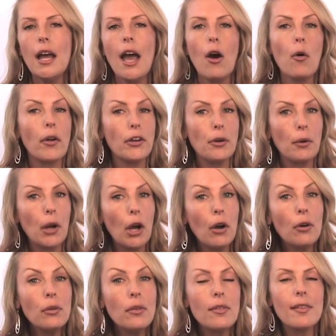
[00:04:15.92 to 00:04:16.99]
or your
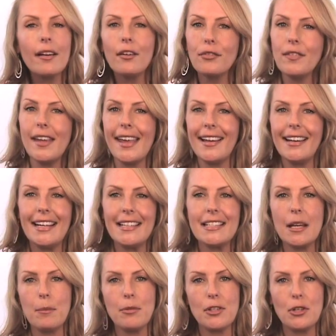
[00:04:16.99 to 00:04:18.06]
own self-tanning
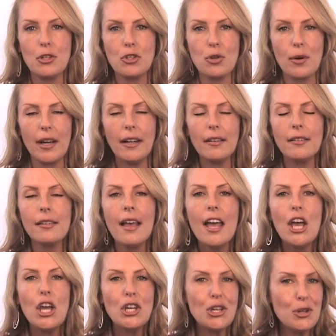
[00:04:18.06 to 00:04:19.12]
tips and tricks.
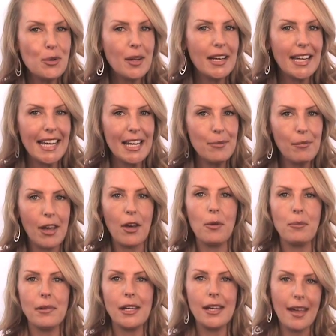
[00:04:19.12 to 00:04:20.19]
You can email
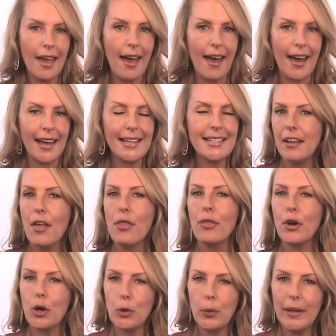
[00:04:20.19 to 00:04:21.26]
me at
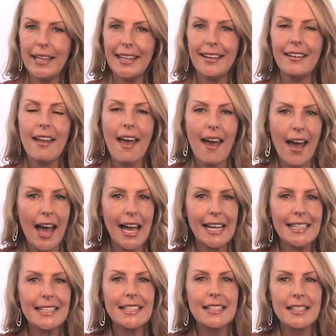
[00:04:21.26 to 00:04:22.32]

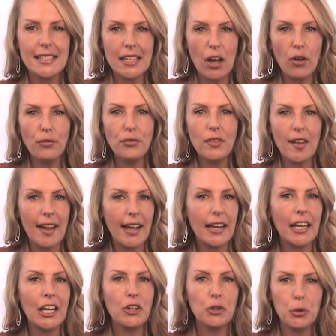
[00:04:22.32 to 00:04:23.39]

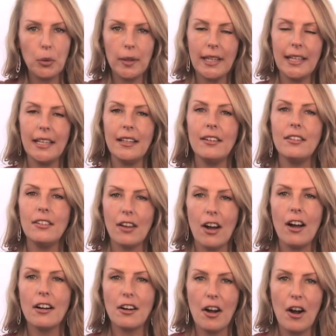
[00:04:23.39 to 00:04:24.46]

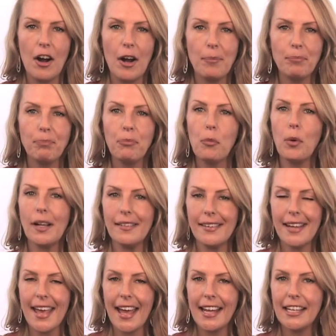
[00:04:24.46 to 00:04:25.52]
thequeen@selftanningqueen.com. Once
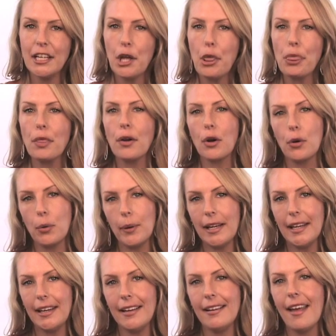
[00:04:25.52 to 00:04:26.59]
again,
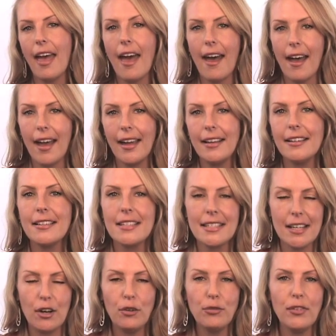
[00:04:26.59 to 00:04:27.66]

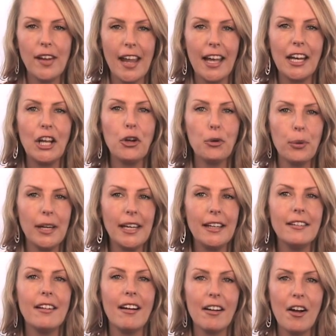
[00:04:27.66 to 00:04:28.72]

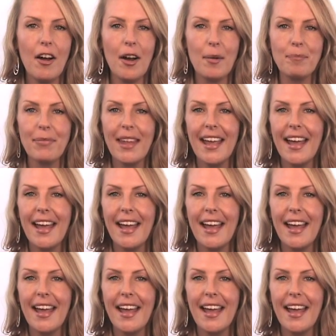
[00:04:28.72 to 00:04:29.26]
thequeen@selftanningqueen.com.